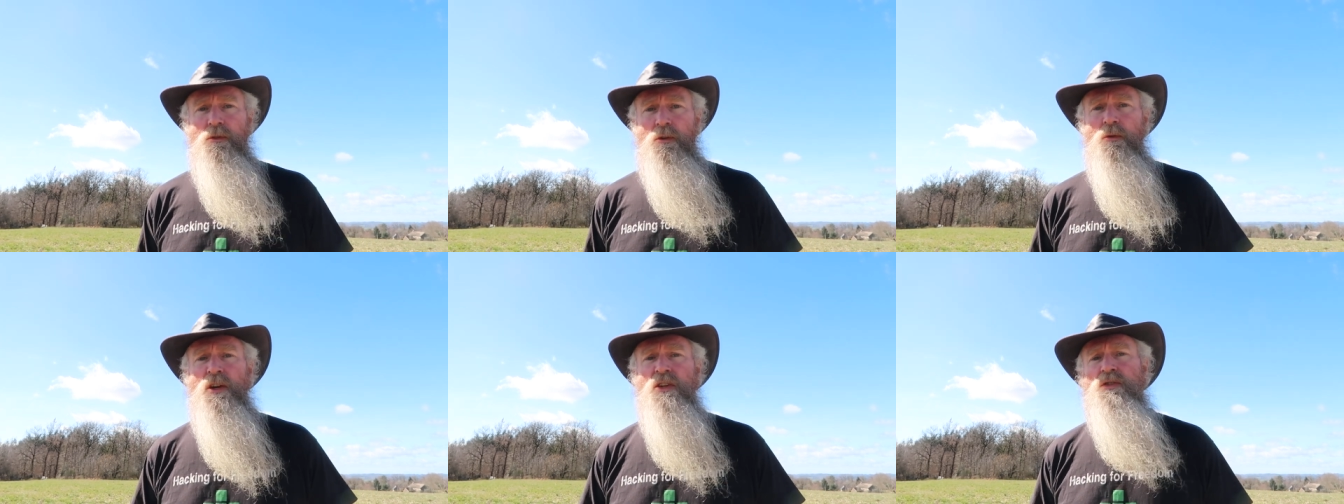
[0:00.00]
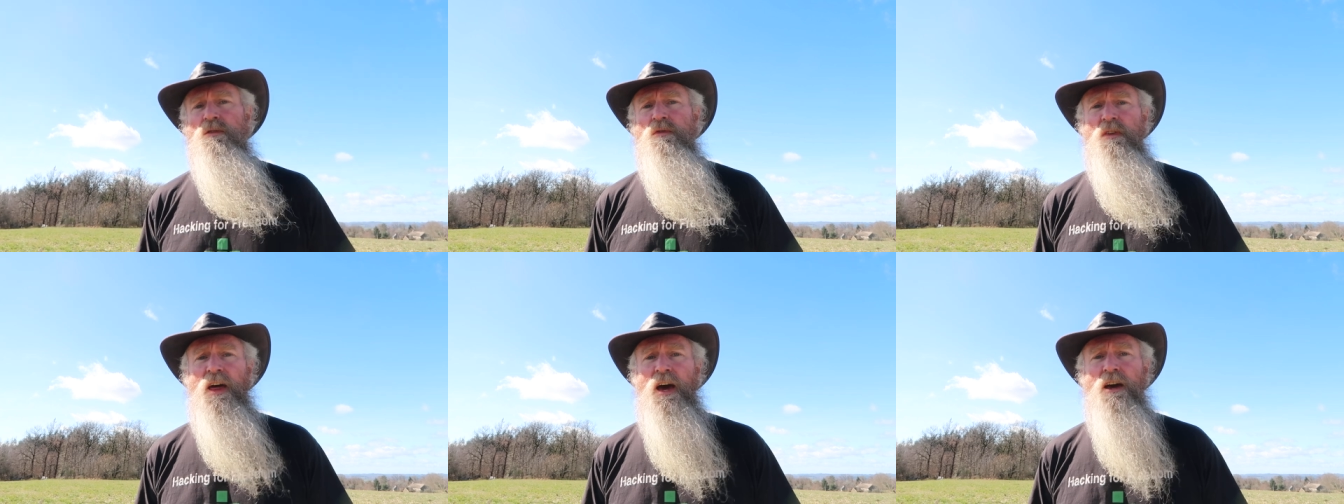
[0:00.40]
the
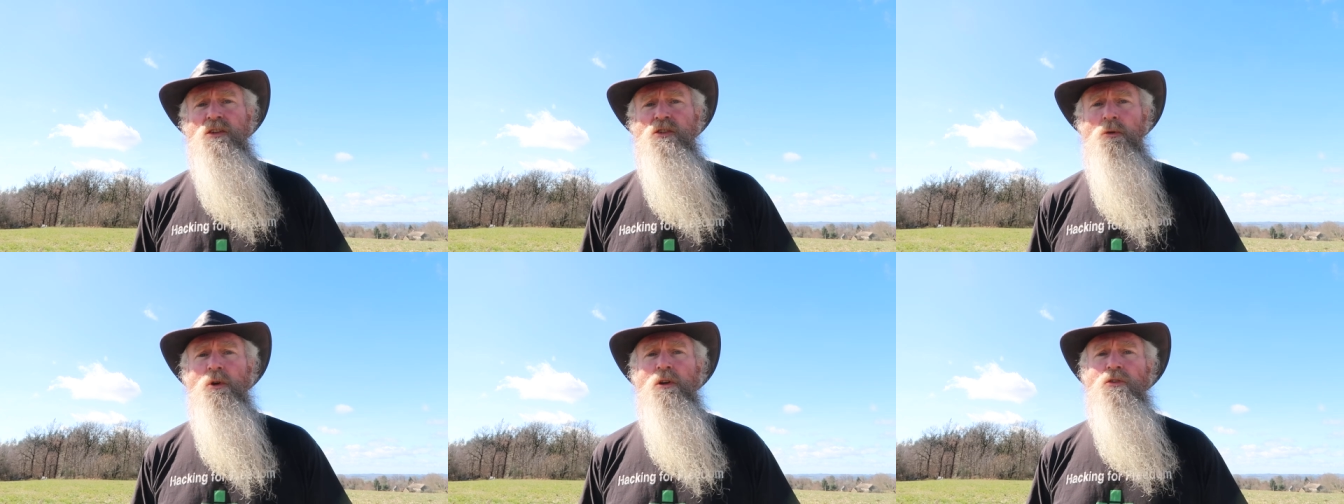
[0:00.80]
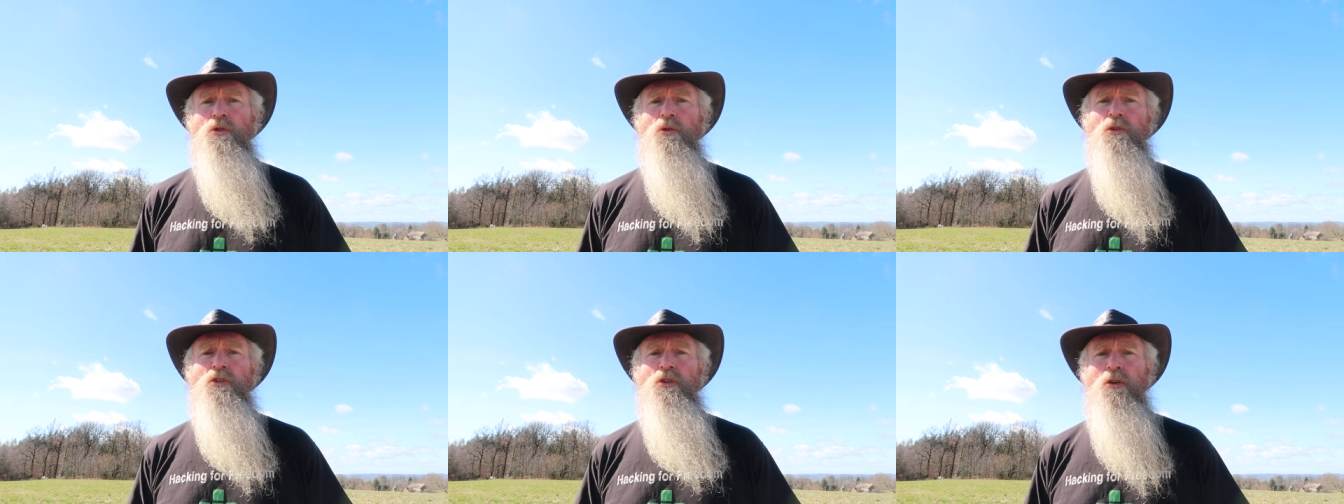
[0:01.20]
reason for that is I want to
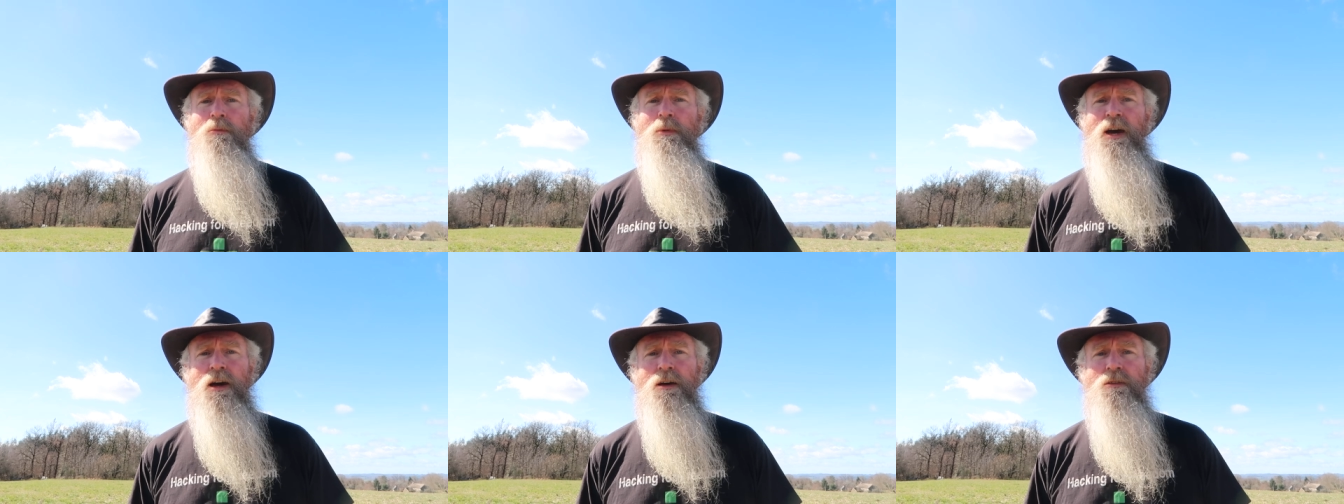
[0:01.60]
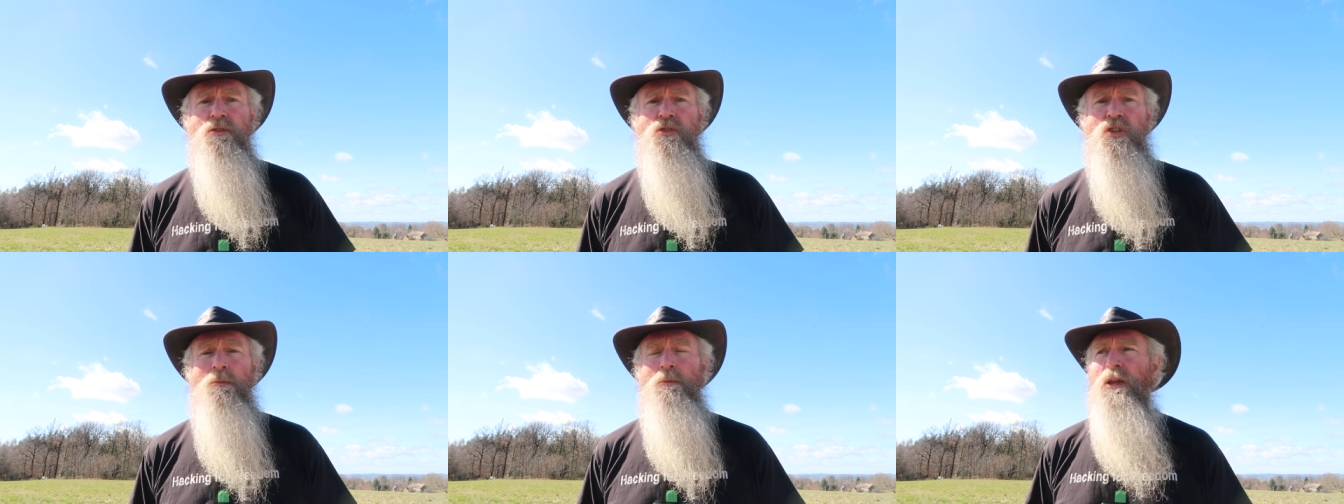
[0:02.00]
talk to you
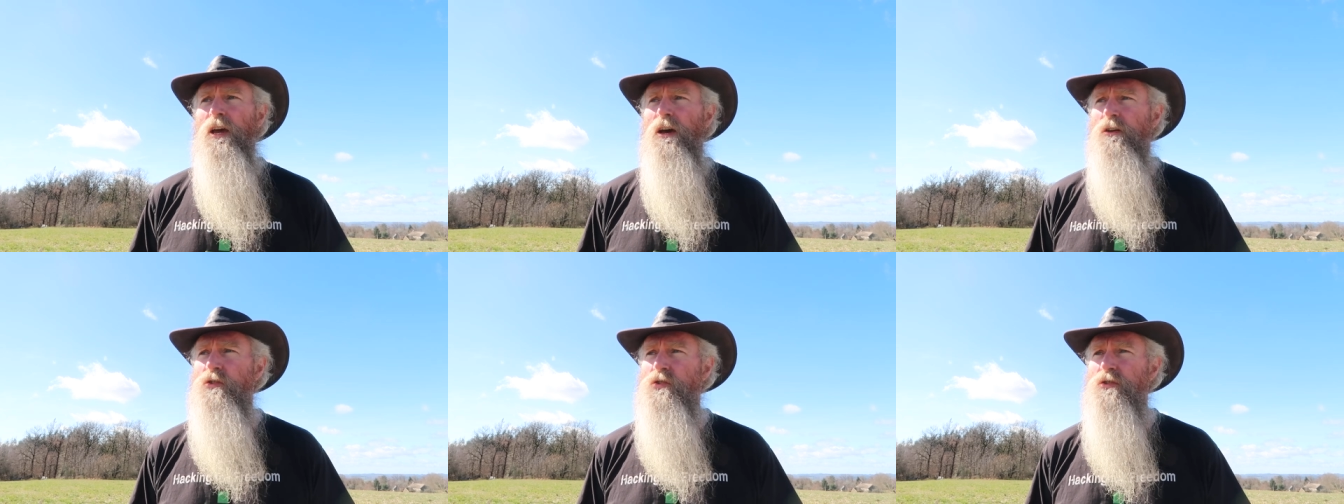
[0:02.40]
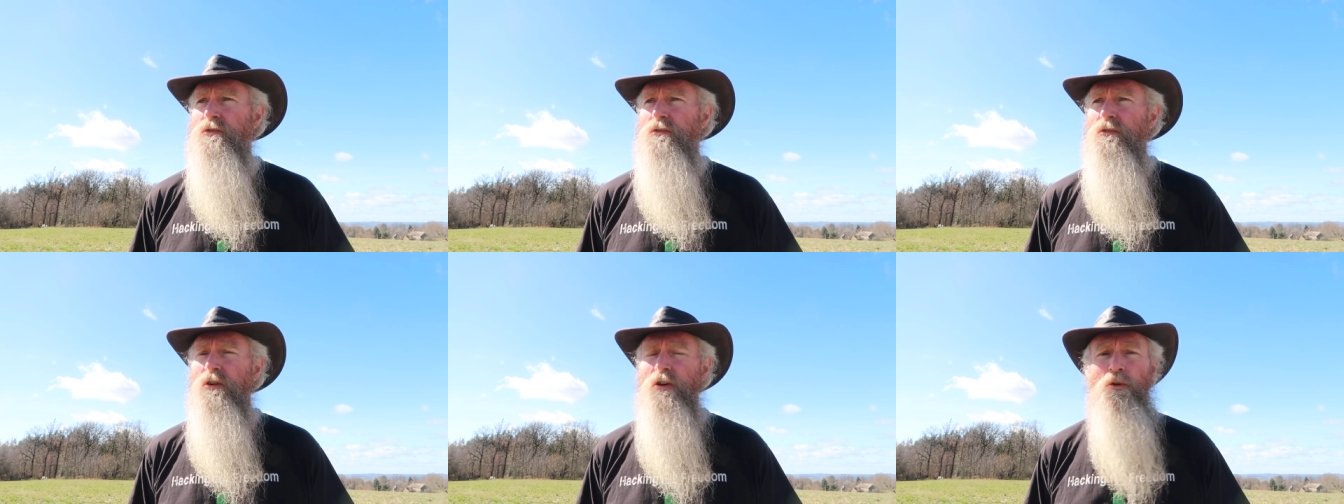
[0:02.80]
about somebody
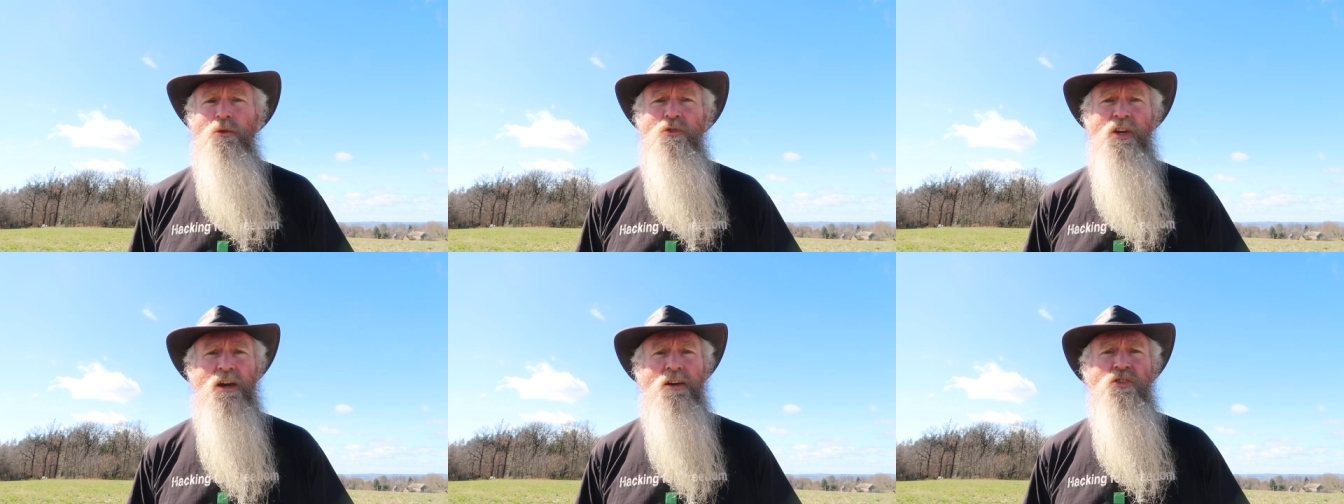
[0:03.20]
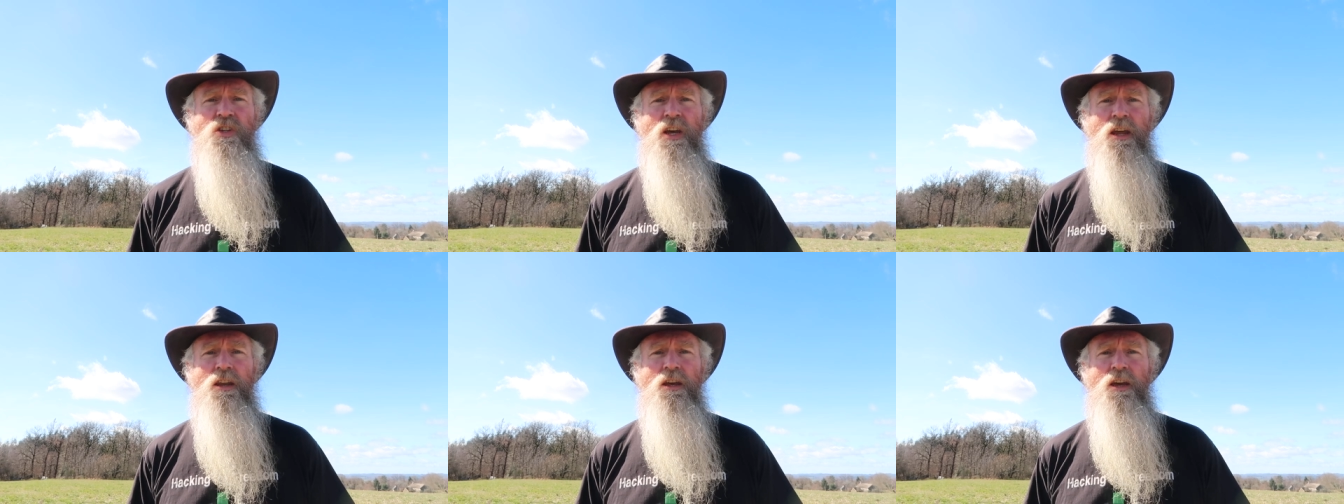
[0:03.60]
else who was
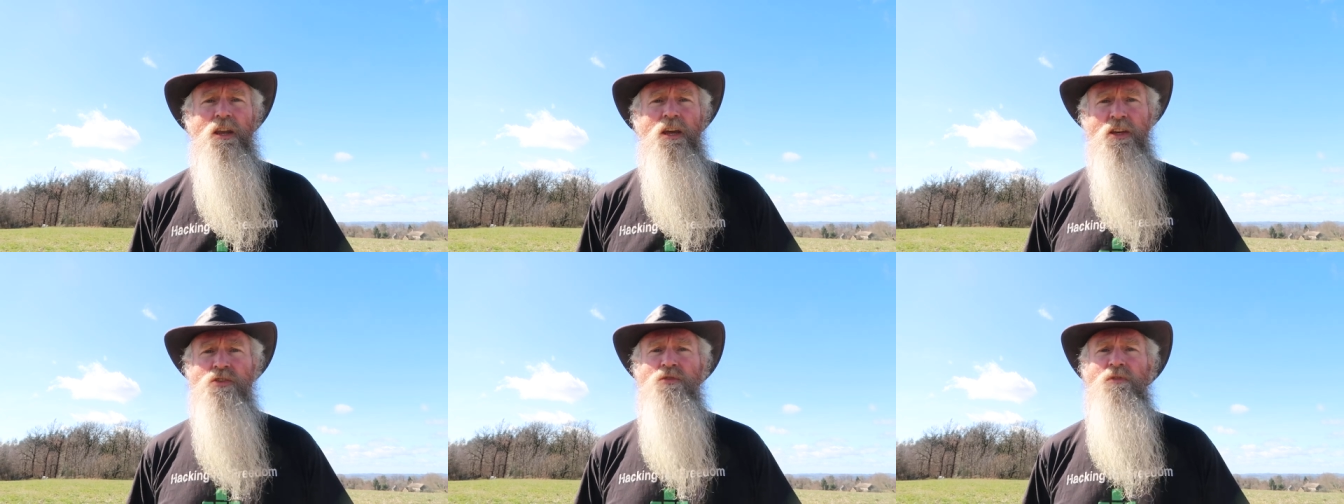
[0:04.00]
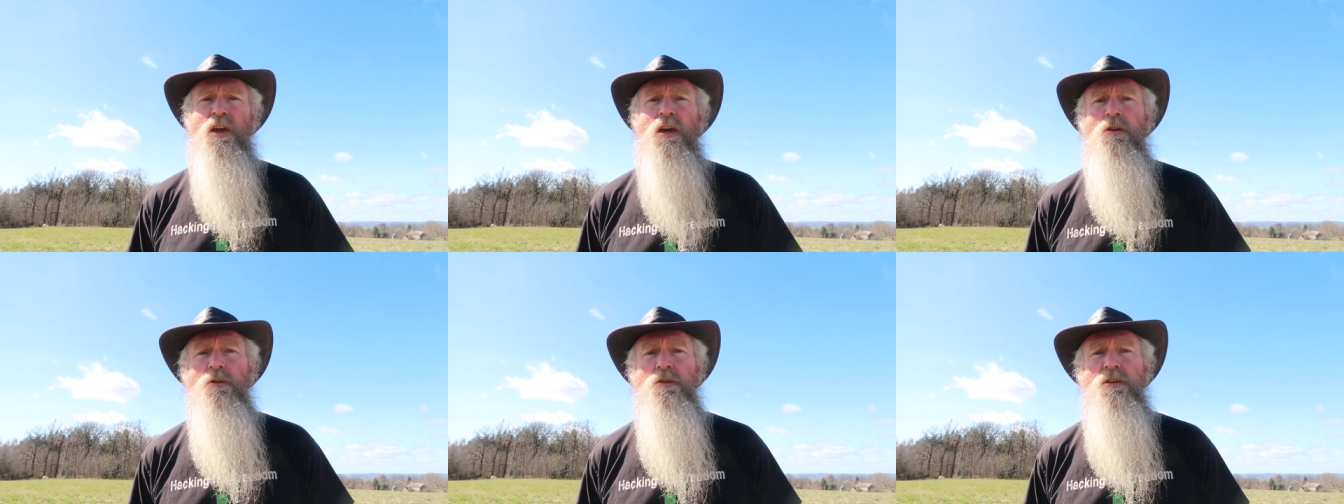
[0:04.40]
outstanding in his
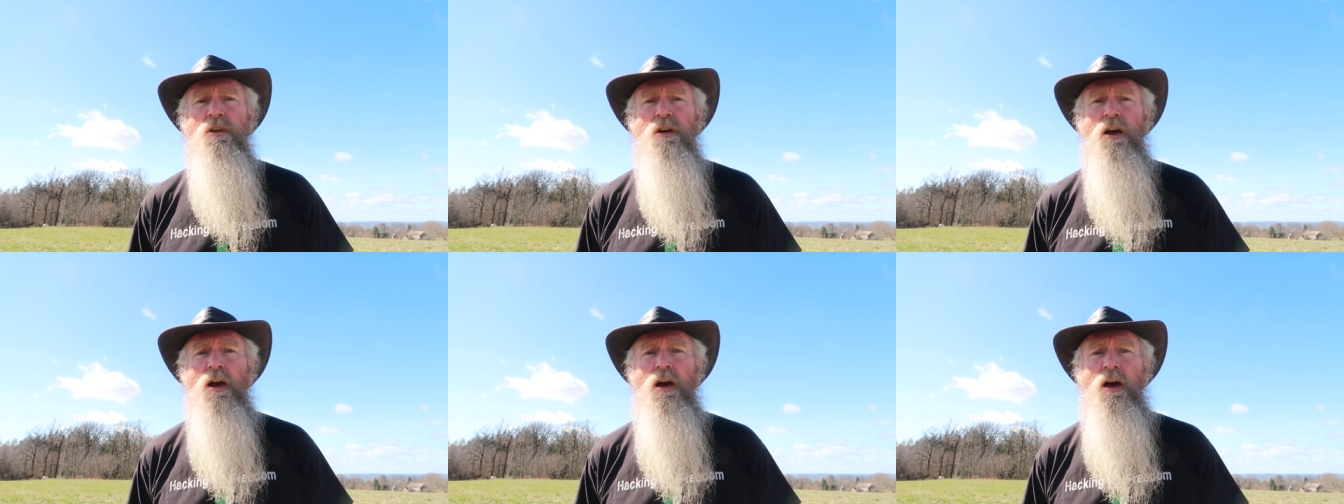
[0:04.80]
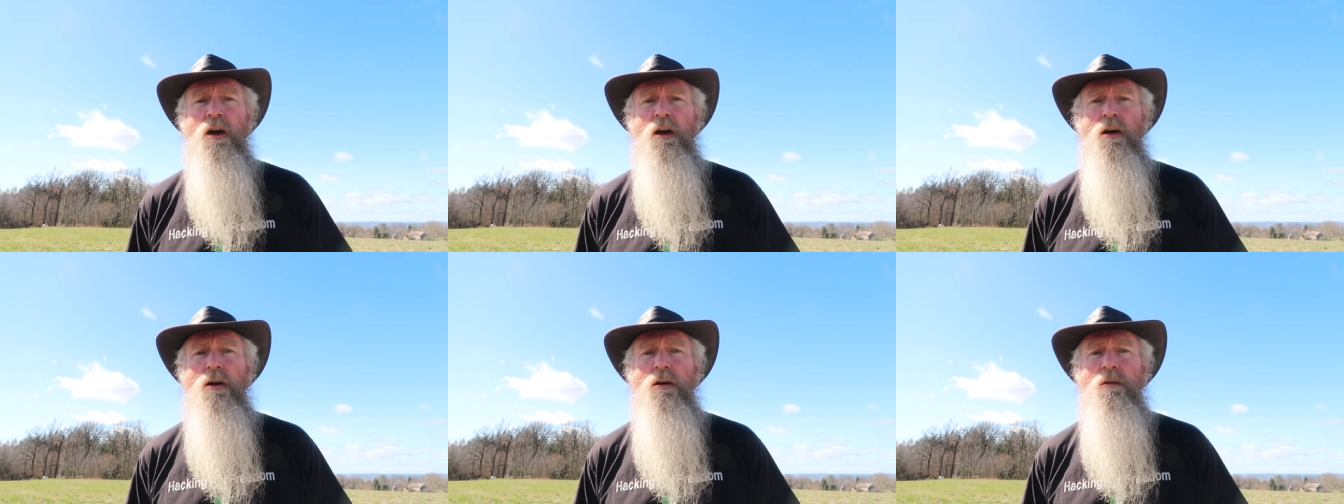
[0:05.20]
field,
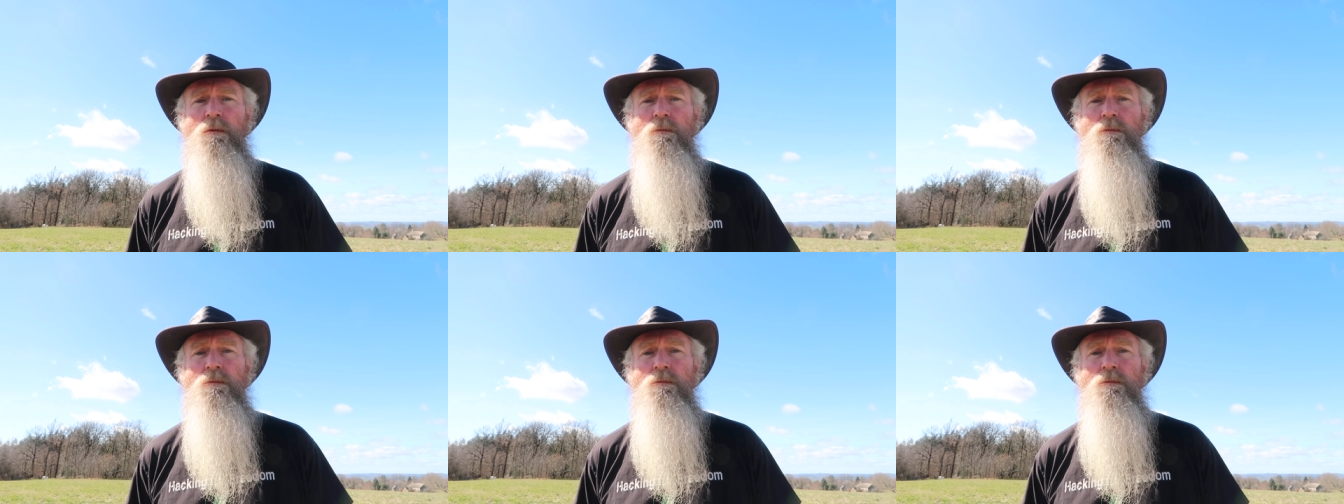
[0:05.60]
uh,